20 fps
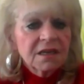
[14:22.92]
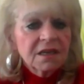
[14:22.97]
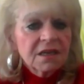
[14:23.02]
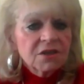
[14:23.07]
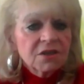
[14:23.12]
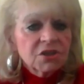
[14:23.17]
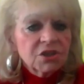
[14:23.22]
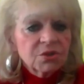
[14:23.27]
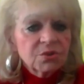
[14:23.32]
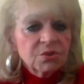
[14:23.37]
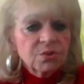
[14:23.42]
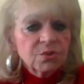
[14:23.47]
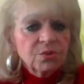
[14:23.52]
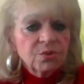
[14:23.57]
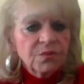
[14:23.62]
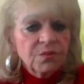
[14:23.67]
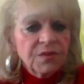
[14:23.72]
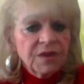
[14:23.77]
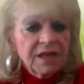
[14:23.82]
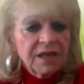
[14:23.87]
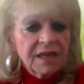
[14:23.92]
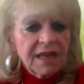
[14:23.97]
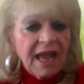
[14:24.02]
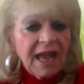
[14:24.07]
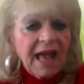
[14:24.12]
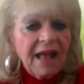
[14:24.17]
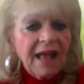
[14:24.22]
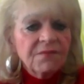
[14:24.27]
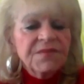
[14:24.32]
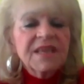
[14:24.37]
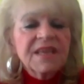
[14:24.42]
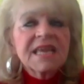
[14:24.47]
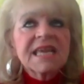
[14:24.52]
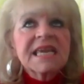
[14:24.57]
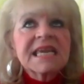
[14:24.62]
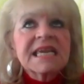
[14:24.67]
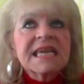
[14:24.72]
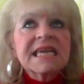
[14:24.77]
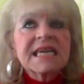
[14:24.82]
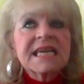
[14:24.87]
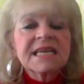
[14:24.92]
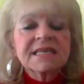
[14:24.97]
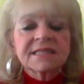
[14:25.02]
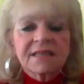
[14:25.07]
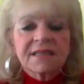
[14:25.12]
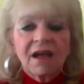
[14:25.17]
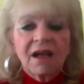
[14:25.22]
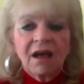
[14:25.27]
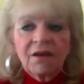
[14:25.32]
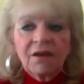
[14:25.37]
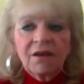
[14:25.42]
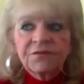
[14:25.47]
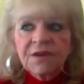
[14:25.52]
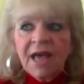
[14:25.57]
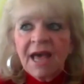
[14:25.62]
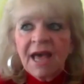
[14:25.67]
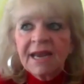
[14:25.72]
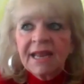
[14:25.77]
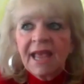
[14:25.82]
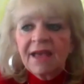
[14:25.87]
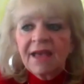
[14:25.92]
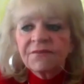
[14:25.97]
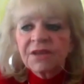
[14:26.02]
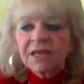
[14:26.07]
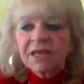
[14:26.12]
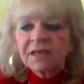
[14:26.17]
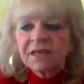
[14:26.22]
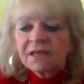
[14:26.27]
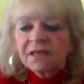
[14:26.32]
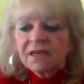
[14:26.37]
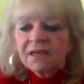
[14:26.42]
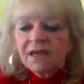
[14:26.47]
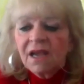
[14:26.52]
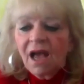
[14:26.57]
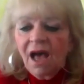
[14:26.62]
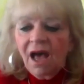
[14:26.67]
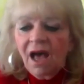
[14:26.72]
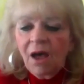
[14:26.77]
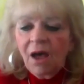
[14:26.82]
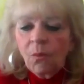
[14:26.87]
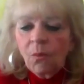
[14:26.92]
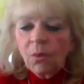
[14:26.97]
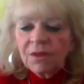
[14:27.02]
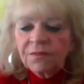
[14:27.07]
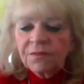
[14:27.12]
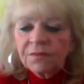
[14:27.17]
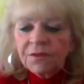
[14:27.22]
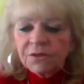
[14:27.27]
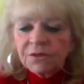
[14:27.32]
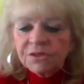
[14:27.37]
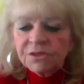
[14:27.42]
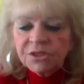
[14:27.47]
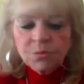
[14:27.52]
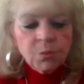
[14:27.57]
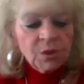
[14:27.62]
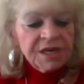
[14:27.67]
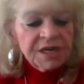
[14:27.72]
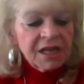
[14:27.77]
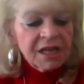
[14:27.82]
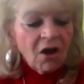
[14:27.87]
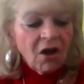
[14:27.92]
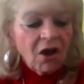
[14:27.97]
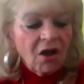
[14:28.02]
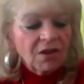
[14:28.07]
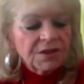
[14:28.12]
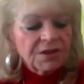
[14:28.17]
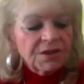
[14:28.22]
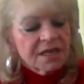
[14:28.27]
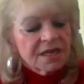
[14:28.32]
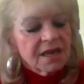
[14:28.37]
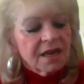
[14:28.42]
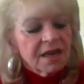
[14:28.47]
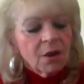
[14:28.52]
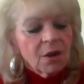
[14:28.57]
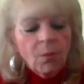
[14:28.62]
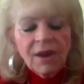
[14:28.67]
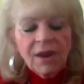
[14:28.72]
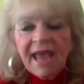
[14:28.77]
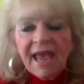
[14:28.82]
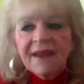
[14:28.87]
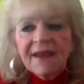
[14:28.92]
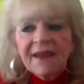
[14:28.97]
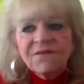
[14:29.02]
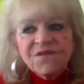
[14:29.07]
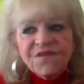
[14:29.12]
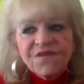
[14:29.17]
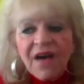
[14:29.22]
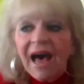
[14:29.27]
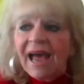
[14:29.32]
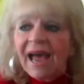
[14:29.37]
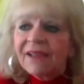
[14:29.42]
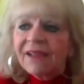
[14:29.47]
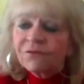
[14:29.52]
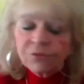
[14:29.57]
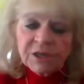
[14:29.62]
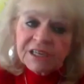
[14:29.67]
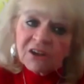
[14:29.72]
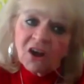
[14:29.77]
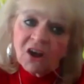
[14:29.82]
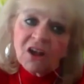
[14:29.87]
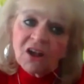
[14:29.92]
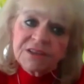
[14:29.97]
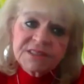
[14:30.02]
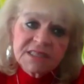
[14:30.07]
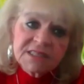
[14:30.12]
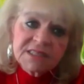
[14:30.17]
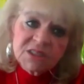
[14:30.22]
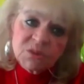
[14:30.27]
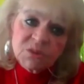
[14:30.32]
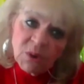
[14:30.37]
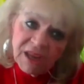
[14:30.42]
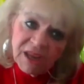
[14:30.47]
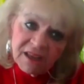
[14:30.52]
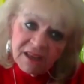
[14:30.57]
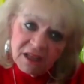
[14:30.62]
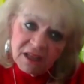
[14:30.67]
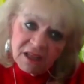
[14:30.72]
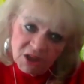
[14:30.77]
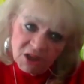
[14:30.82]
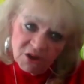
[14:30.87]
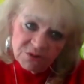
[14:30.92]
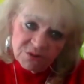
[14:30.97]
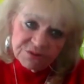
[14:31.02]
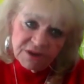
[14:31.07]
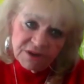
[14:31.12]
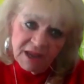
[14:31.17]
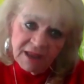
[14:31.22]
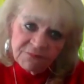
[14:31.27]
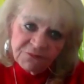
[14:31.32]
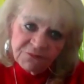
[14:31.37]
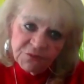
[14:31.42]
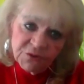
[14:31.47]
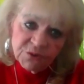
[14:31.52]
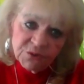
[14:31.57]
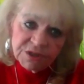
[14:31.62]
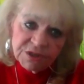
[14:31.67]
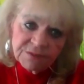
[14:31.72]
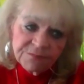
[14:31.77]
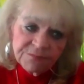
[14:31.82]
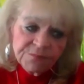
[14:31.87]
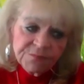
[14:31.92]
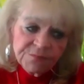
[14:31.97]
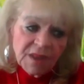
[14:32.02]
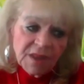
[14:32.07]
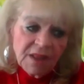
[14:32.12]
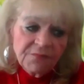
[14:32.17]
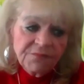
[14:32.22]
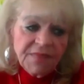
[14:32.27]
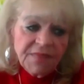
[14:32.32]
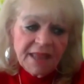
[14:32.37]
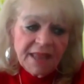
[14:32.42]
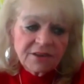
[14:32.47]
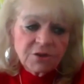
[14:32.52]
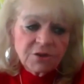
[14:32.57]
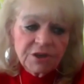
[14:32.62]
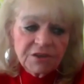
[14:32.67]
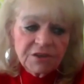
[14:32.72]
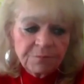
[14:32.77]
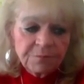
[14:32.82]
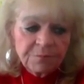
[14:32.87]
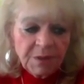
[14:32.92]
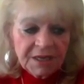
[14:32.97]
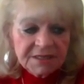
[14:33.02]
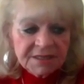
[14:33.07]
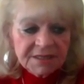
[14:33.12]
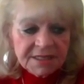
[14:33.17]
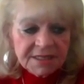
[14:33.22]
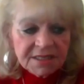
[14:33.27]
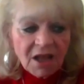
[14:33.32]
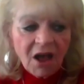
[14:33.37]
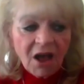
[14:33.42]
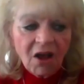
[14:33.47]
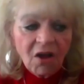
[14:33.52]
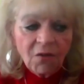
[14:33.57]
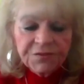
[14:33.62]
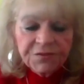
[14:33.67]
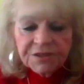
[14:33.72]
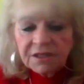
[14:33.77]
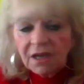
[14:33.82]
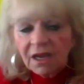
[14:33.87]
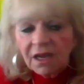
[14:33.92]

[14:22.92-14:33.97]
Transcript: to the the ease of not having uh, when there's recalls. We had five recalls this week alone on food yeah. that could have been solved